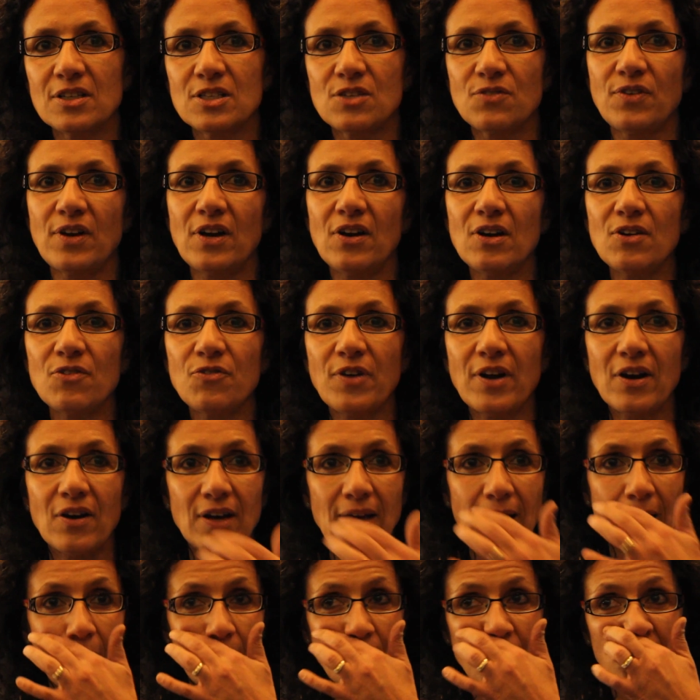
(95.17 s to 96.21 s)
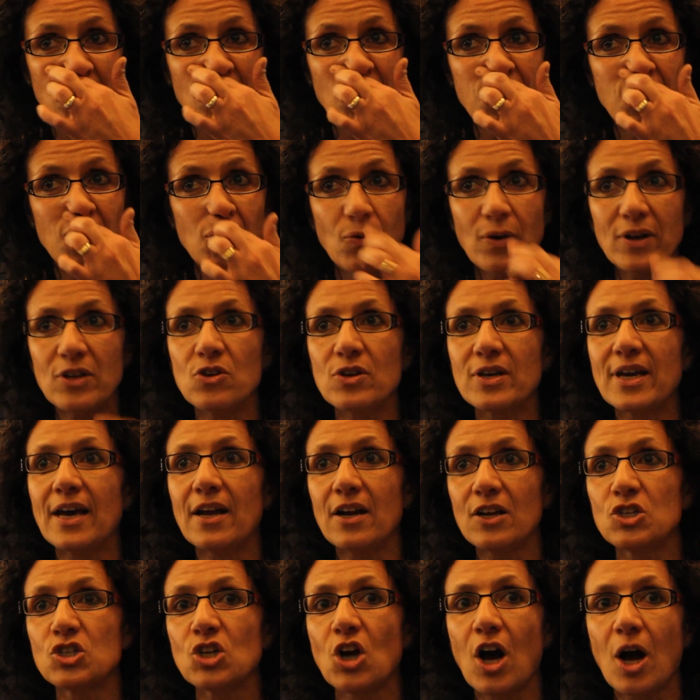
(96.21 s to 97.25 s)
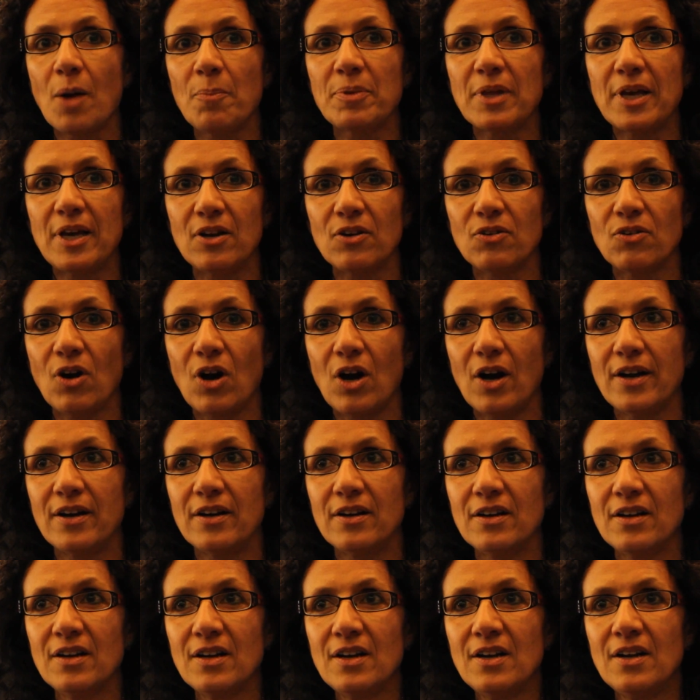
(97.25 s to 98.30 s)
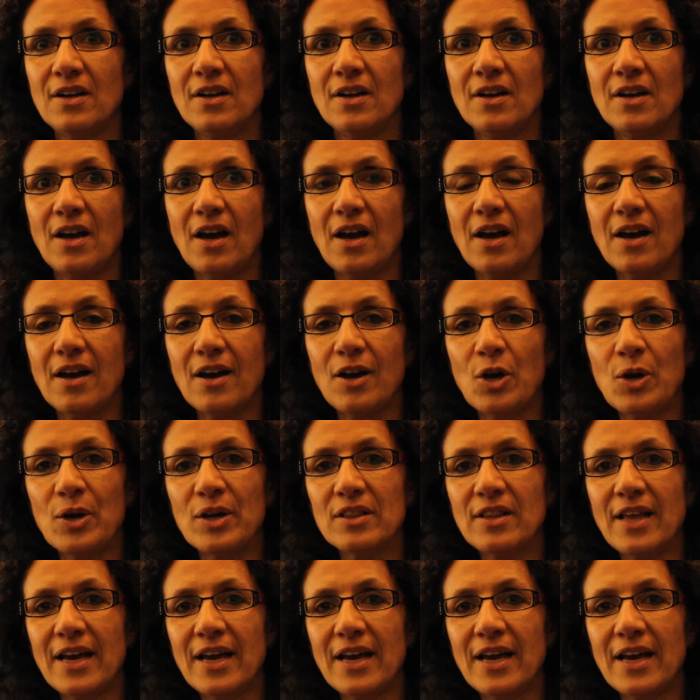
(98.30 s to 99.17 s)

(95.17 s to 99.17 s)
It's very, very helpful for when you get a job later on, uh,